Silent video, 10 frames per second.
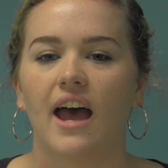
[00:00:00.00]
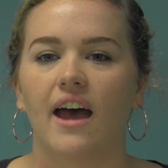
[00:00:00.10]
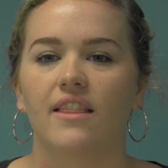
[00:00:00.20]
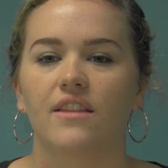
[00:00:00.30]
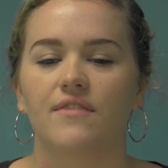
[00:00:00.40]

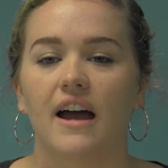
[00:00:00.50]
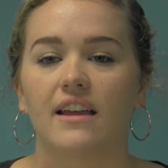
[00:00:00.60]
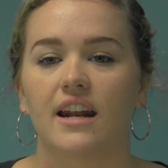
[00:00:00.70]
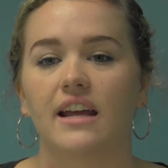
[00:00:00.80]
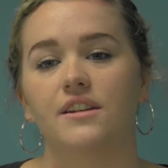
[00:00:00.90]
and the
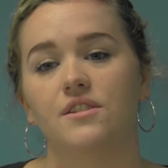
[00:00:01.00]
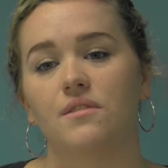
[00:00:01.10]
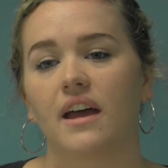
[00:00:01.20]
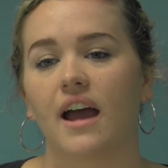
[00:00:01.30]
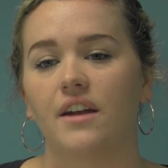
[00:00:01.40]
fact that I can do
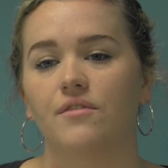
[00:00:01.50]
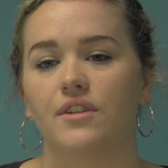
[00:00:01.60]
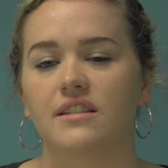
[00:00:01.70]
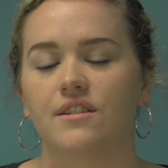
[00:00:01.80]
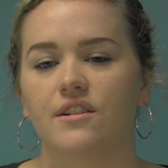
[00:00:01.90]
that kind of
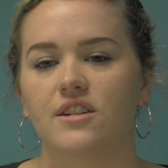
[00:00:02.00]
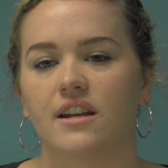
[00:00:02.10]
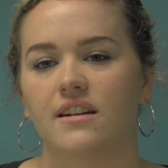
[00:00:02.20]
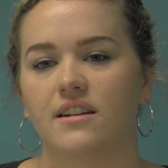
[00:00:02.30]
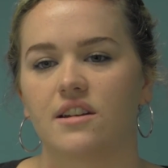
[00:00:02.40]
research
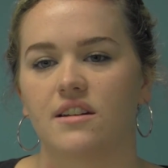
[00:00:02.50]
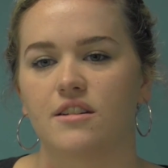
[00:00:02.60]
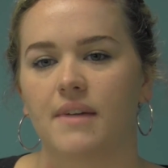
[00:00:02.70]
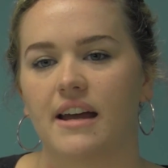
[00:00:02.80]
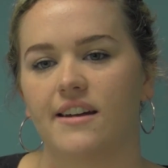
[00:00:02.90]
in addition
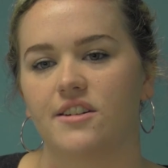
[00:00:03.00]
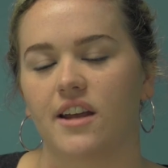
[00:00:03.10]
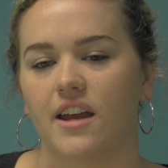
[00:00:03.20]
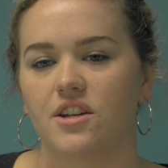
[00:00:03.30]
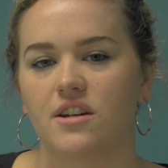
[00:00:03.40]
to my
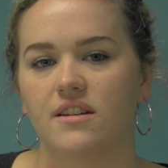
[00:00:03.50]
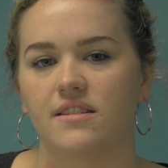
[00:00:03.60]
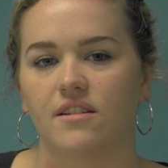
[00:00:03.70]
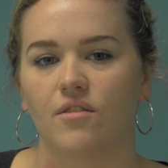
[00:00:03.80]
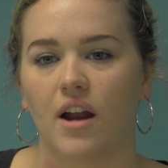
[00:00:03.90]
education
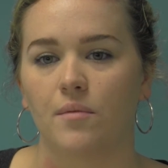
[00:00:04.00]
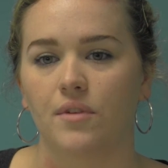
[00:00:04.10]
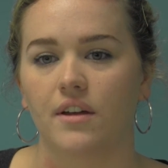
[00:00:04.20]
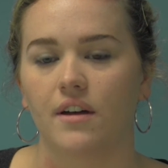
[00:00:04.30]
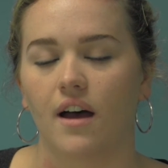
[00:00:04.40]
is
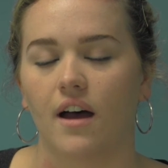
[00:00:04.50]
incredibly